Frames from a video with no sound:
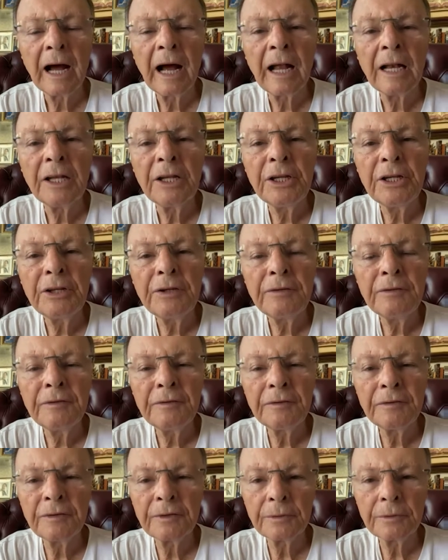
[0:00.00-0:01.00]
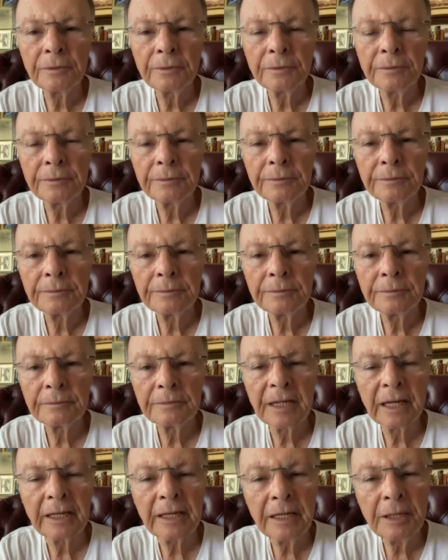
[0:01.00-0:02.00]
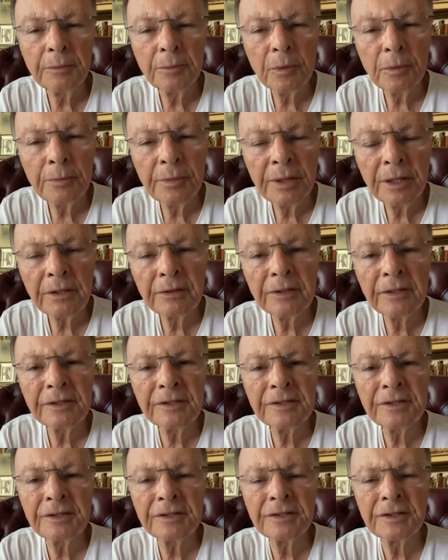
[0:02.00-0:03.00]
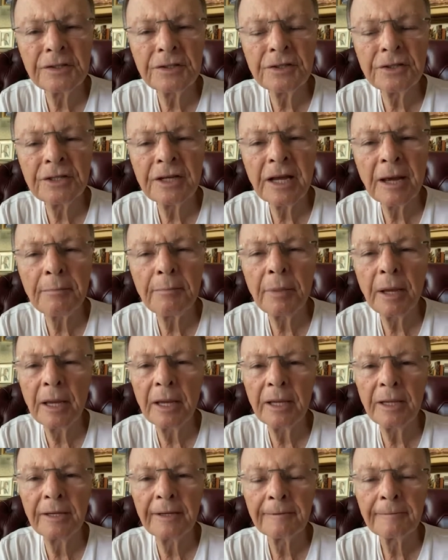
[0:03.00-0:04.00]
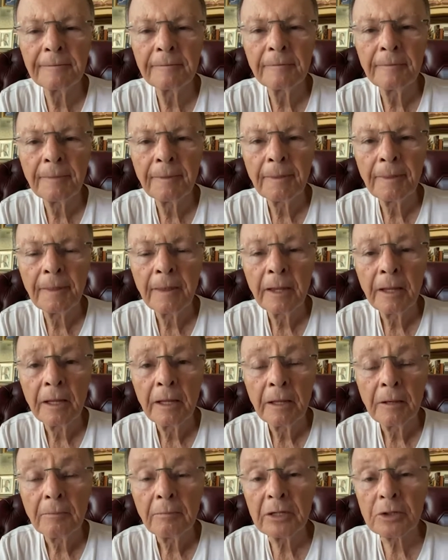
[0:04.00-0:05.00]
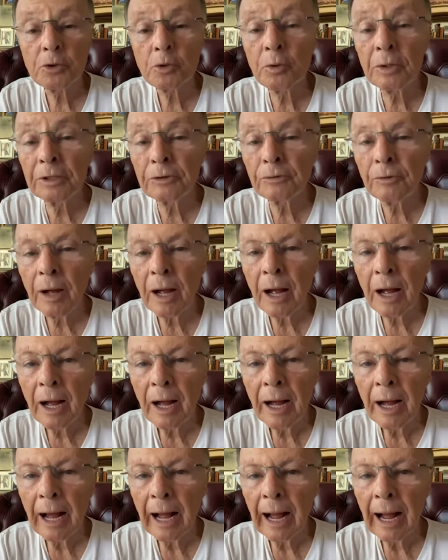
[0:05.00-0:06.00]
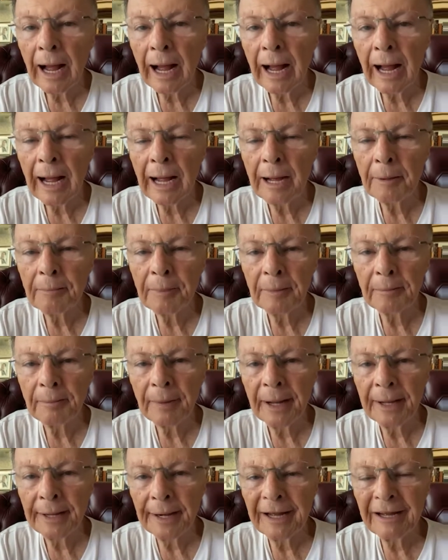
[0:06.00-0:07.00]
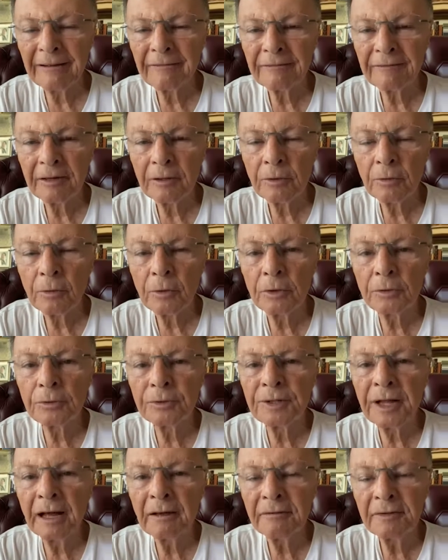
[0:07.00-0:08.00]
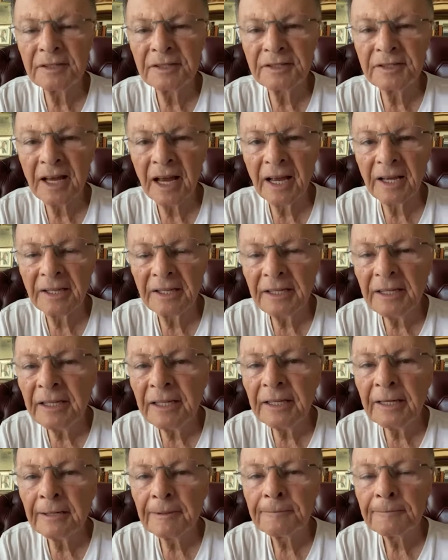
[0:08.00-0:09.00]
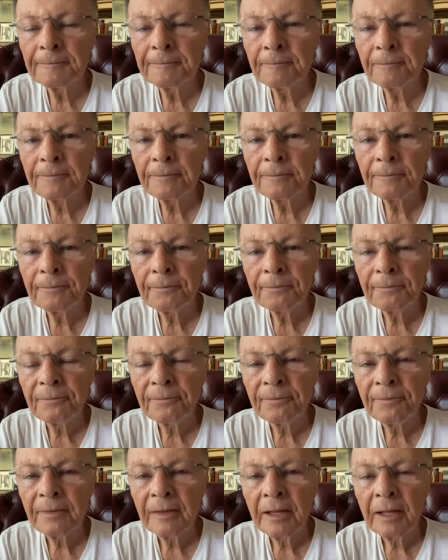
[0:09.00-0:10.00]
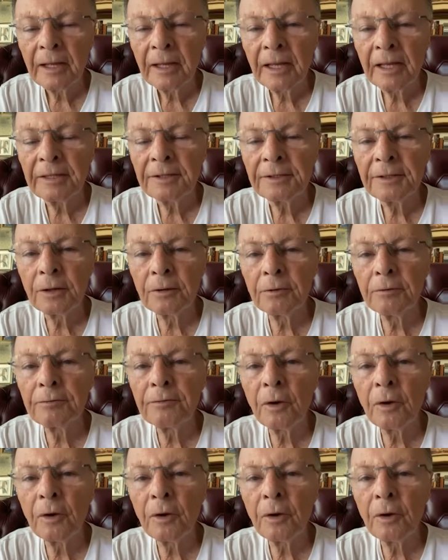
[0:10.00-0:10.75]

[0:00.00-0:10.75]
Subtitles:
to King Saul with a relief. In that moment he would feel great. But once the music stopped and the harp